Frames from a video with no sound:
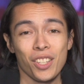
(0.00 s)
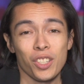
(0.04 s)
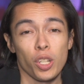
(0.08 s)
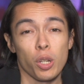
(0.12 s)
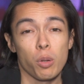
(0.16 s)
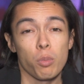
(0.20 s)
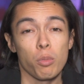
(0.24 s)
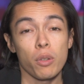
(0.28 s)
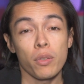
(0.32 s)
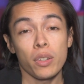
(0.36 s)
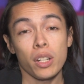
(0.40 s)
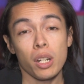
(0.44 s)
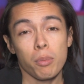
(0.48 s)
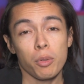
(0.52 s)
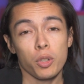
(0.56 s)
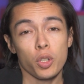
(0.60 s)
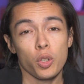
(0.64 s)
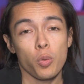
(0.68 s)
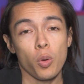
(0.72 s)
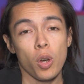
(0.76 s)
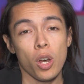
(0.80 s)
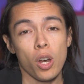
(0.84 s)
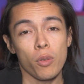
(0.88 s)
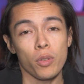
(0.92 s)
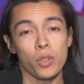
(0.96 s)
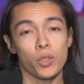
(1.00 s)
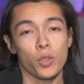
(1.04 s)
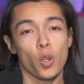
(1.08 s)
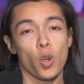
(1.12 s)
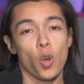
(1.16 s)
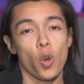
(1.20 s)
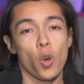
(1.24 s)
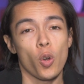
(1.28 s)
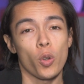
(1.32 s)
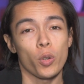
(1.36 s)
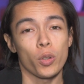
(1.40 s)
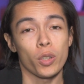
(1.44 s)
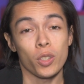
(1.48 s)
So movie number 12 is
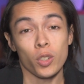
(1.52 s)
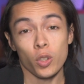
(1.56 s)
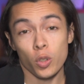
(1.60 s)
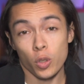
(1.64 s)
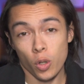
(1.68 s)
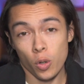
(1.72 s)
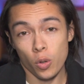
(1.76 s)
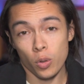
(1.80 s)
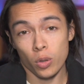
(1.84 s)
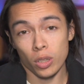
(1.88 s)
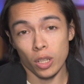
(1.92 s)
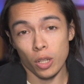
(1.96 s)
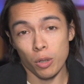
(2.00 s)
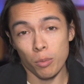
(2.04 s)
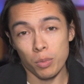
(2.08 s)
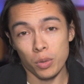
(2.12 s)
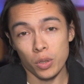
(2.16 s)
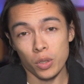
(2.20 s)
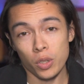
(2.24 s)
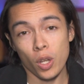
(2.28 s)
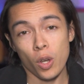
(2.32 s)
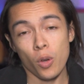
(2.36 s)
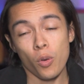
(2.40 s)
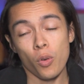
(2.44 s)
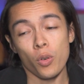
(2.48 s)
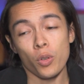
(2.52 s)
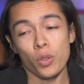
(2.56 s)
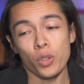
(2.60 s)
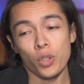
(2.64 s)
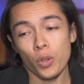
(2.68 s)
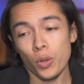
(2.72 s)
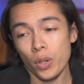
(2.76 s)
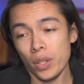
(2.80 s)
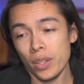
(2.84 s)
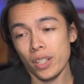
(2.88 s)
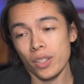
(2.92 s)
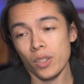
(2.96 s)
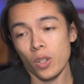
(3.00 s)
called Snow Globe. So
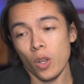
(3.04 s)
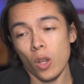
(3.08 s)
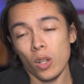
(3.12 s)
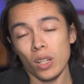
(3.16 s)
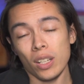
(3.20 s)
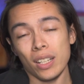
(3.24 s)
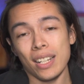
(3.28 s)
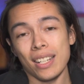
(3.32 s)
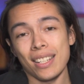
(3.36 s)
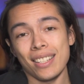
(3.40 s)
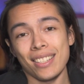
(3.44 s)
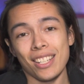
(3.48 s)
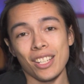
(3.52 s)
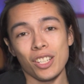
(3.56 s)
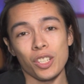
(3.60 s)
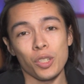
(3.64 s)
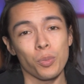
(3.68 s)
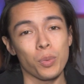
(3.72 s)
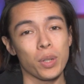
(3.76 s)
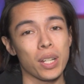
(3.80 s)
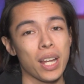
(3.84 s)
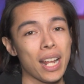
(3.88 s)
during this holiday season, we